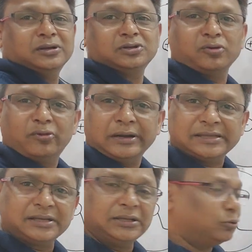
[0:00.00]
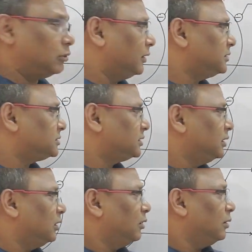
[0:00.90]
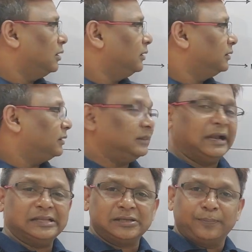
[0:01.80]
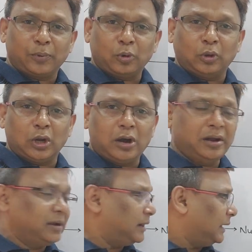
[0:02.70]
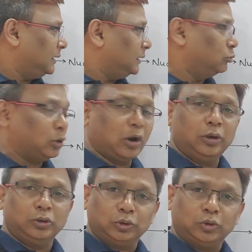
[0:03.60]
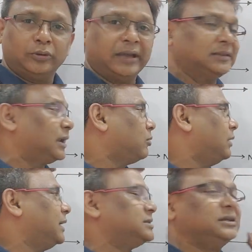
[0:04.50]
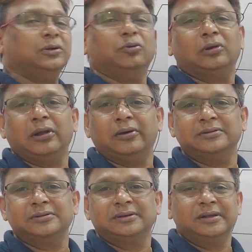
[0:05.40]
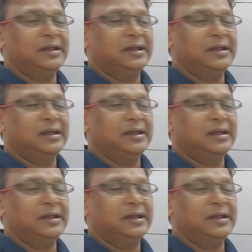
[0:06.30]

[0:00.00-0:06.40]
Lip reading: So what is a nucleons? That is a proton and neutron together called as a nucleons.